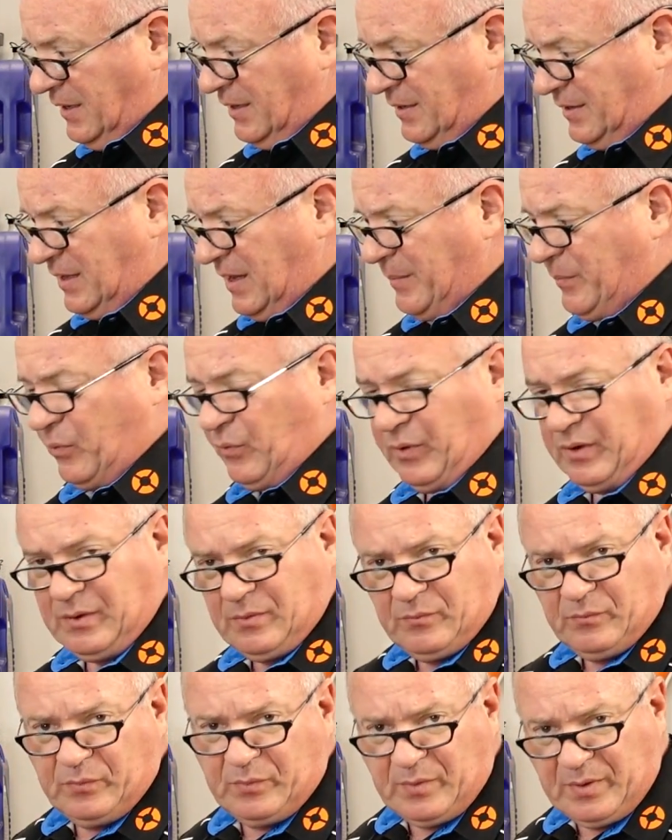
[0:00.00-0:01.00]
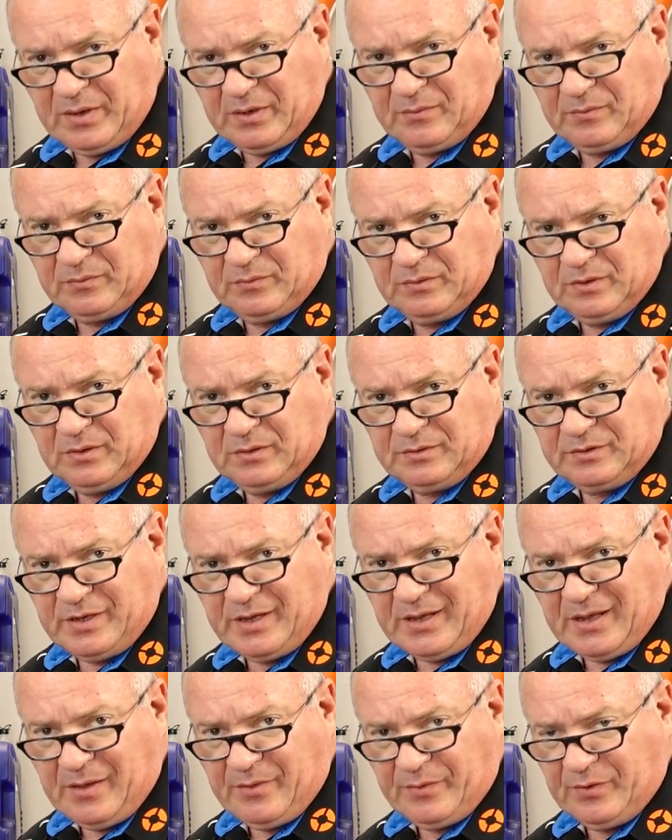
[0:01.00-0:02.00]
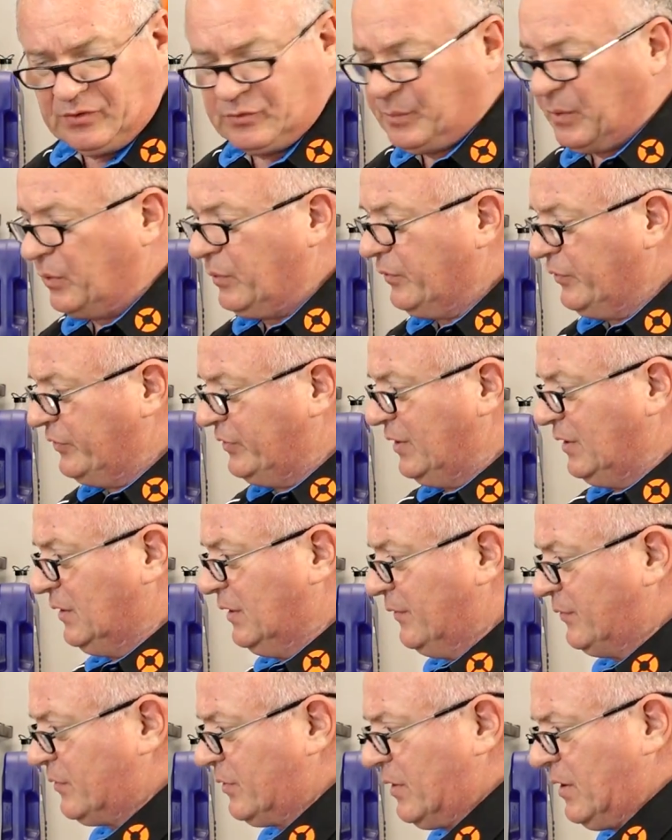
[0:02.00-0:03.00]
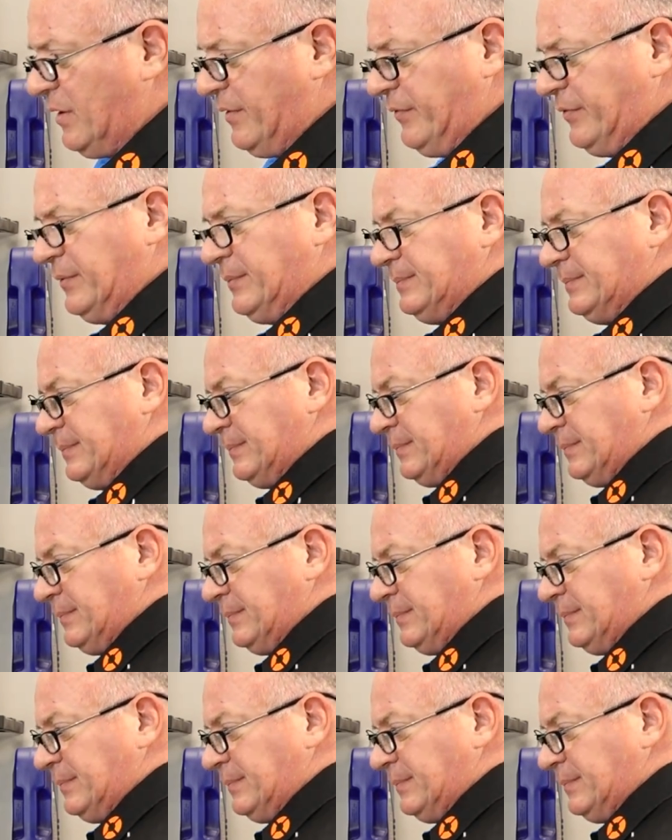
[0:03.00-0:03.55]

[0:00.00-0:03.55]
At that point, we can take out those bolts, then lift her off.